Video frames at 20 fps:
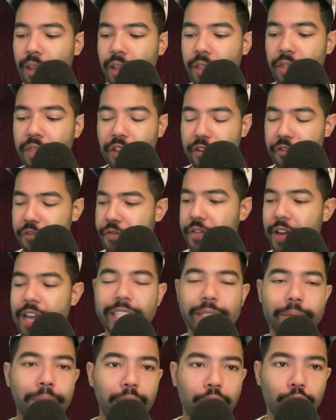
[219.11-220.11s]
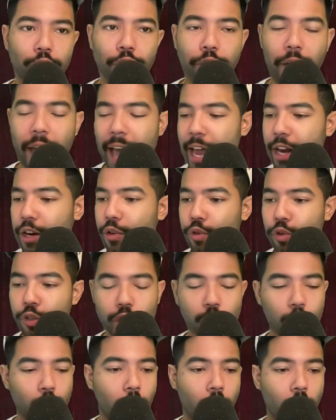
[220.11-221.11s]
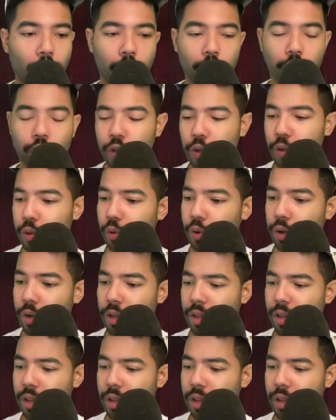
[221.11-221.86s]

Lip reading: the investment you've had in Christian Walker to